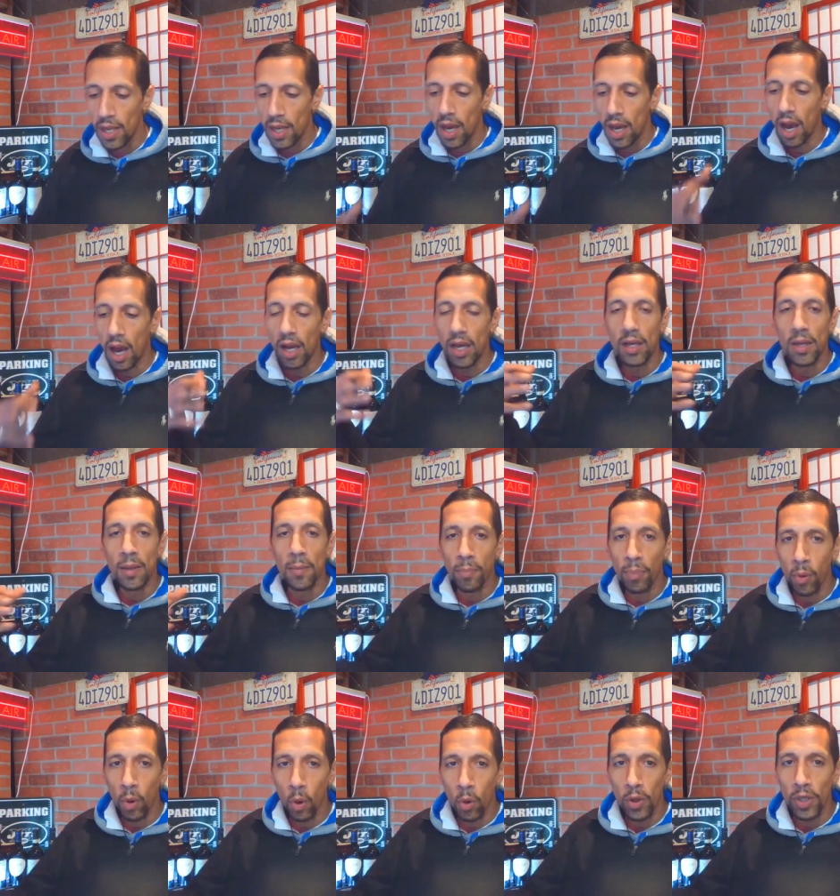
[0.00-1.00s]
Uh,
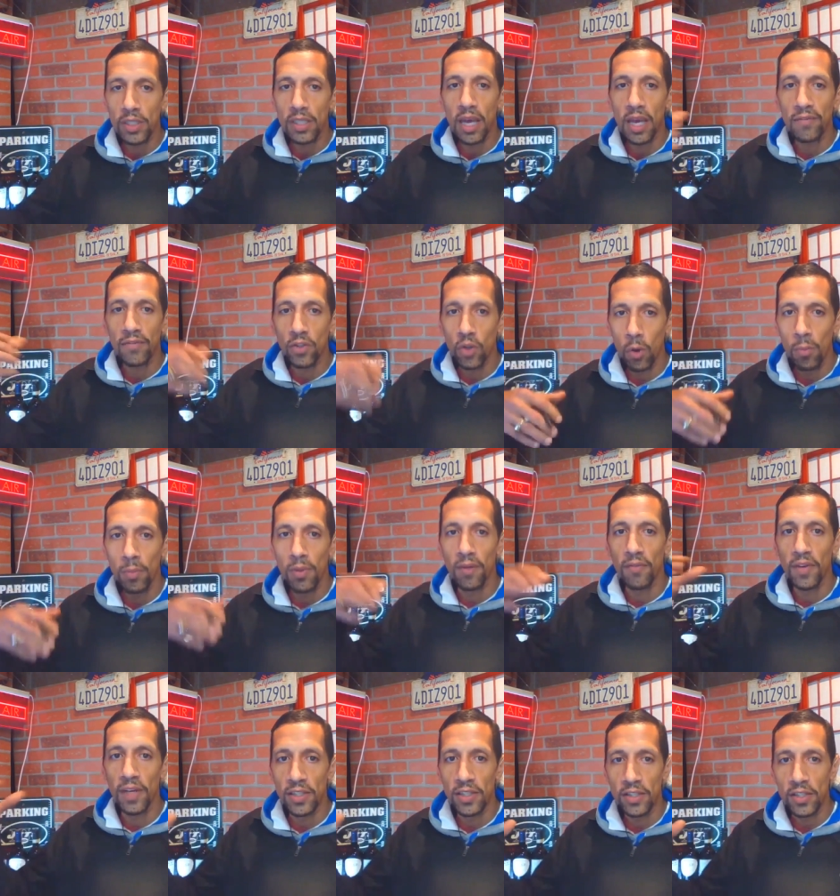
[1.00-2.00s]
employees have told me of
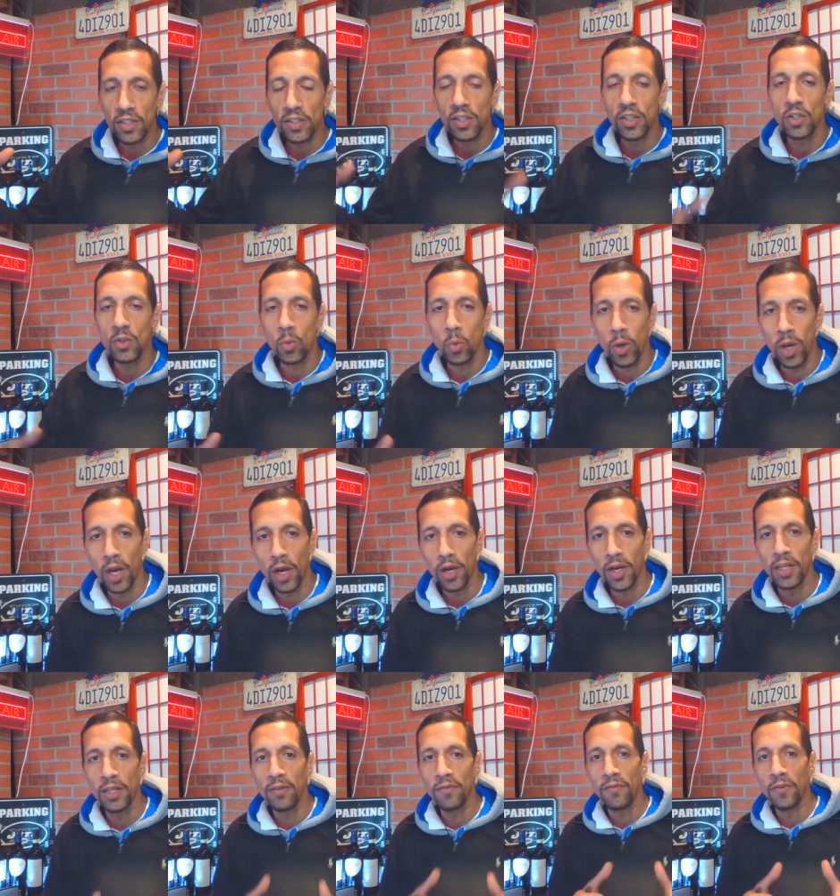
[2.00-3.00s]
instances where
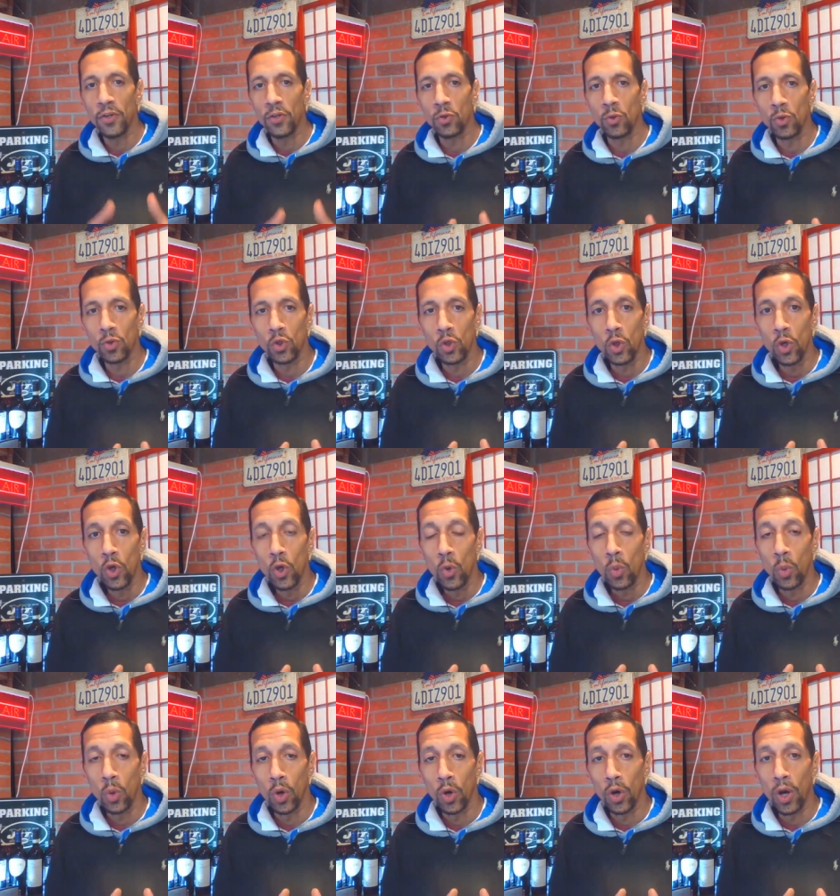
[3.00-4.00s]
individuals
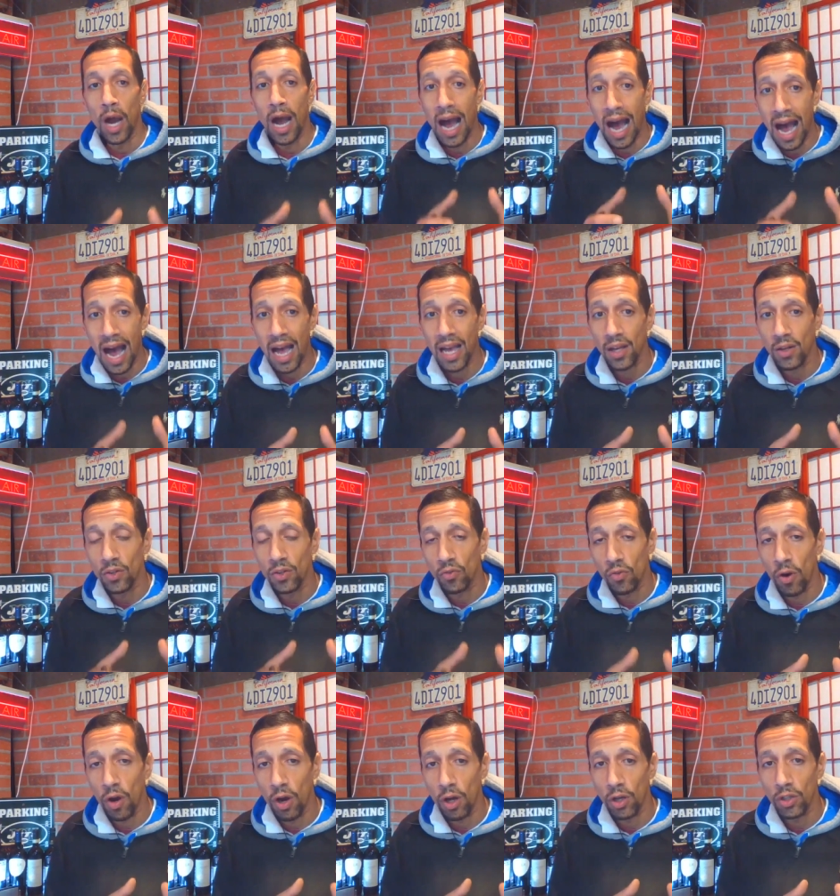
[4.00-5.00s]
were high on
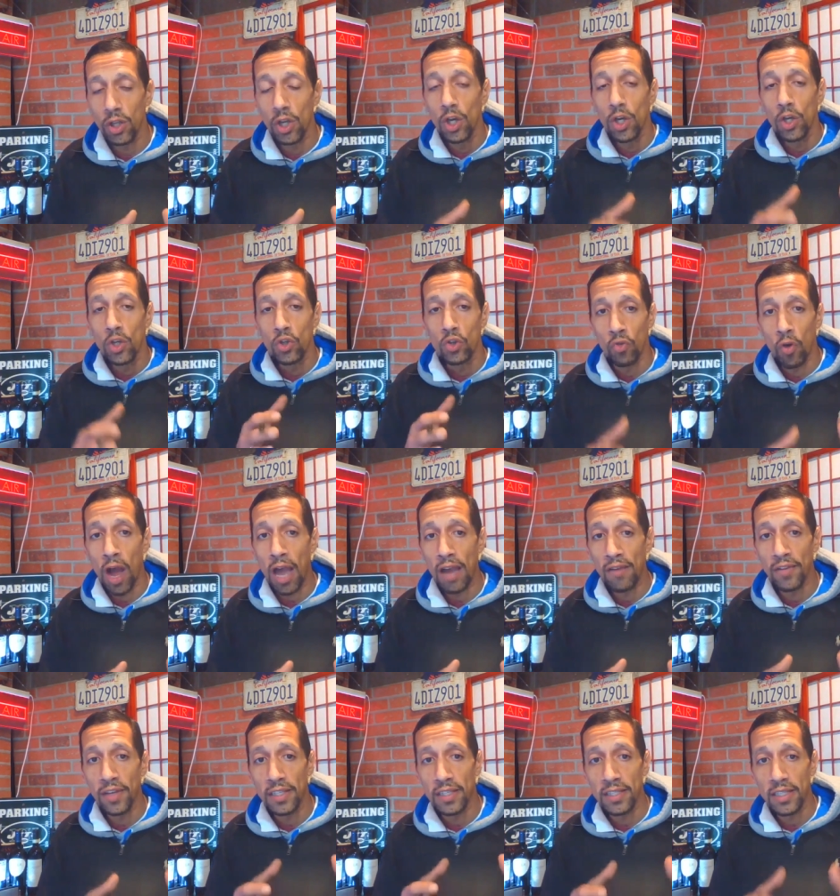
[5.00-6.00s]
drugs,
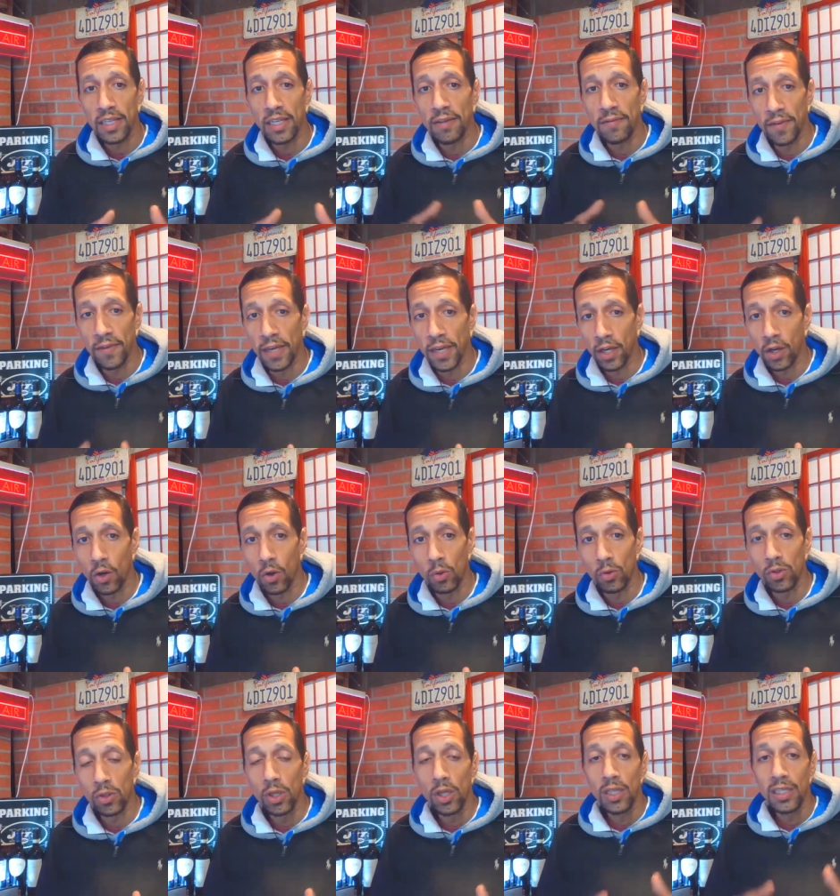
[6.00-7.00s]
driving city
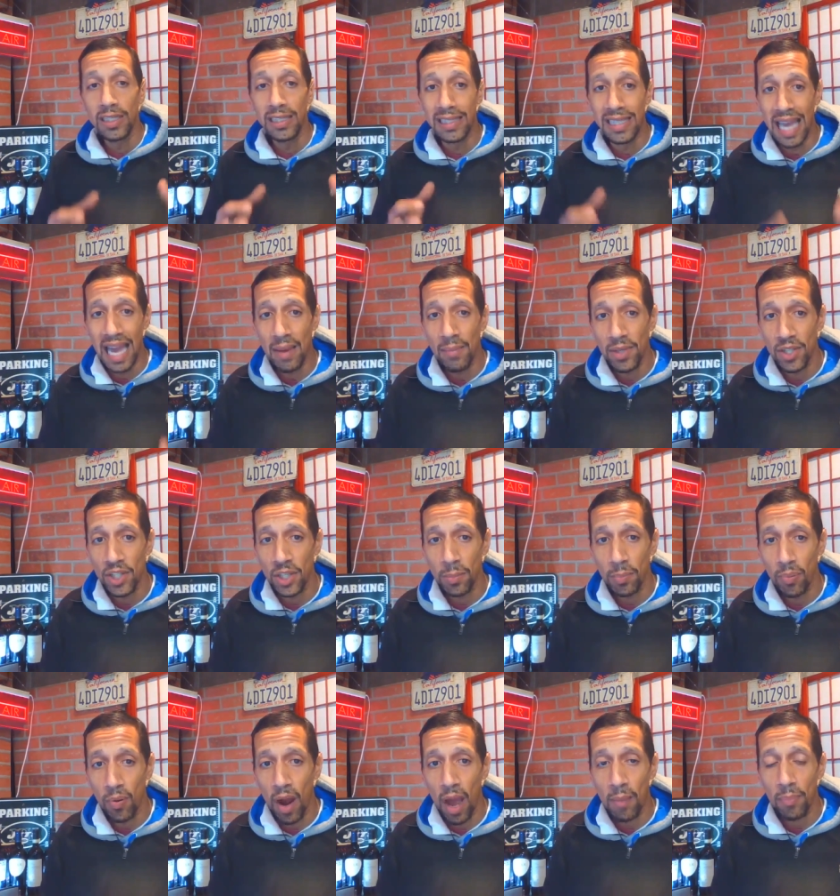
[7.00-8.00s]
vehicles, damaging
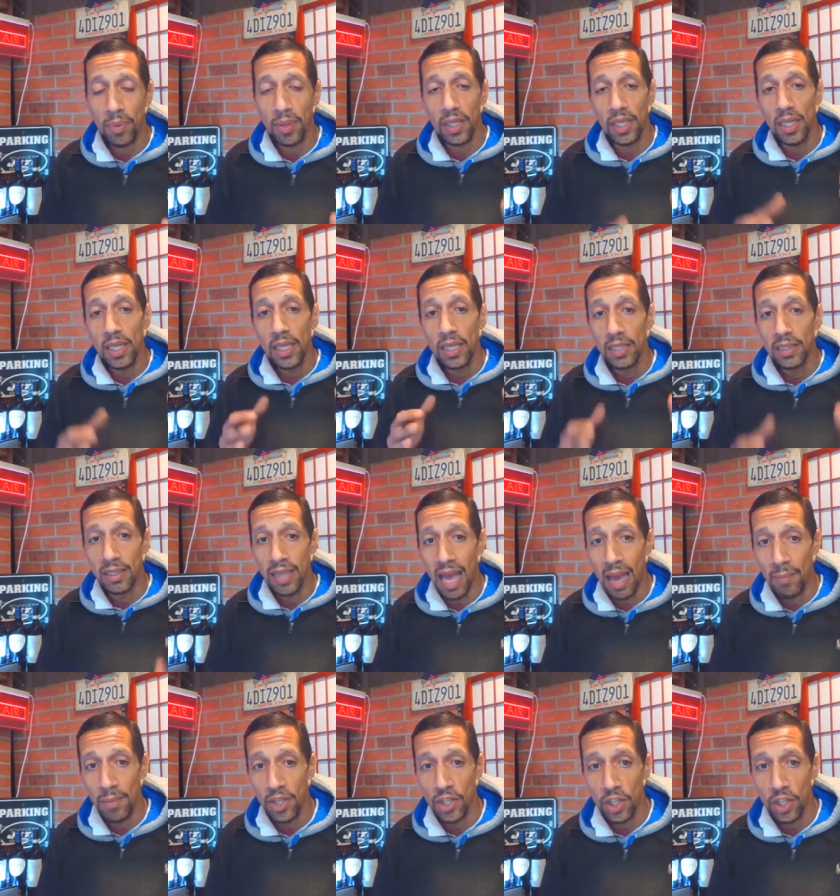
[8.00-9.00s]
property,
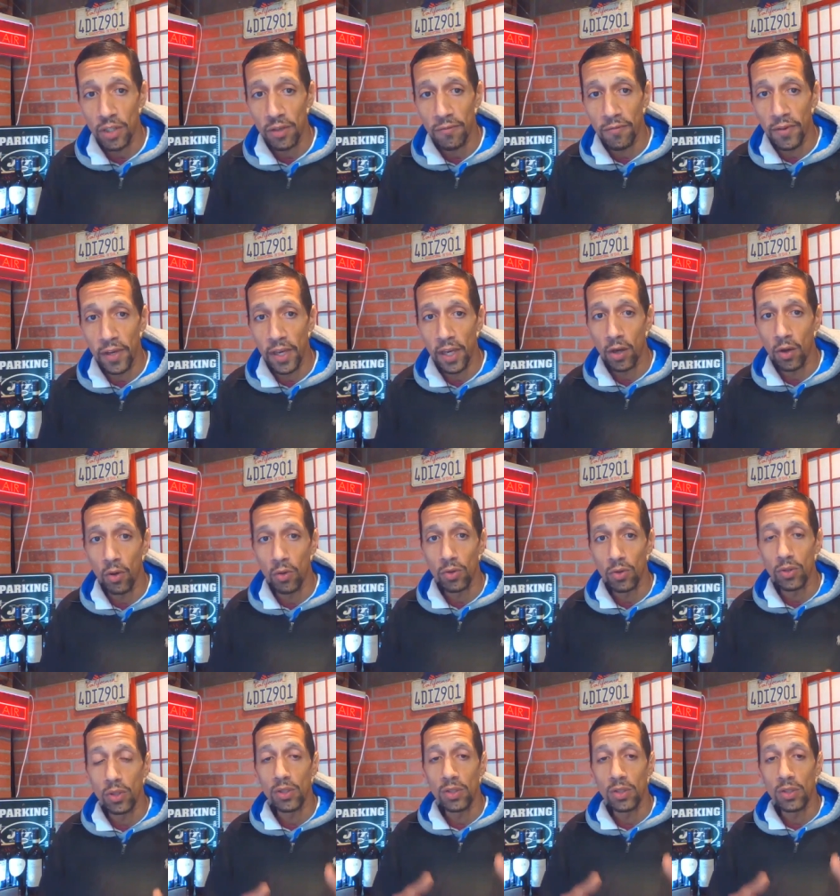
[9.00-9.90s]
damaging the vehicles.